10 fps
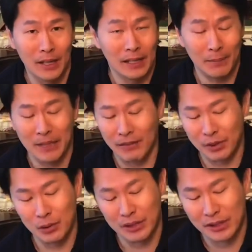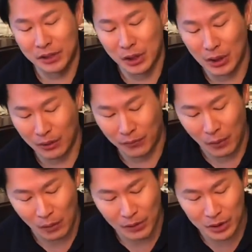I mean, I've used this cello
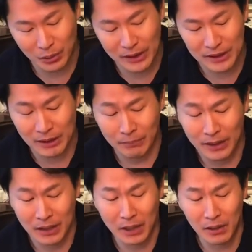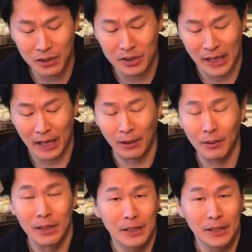for over 20-something years now,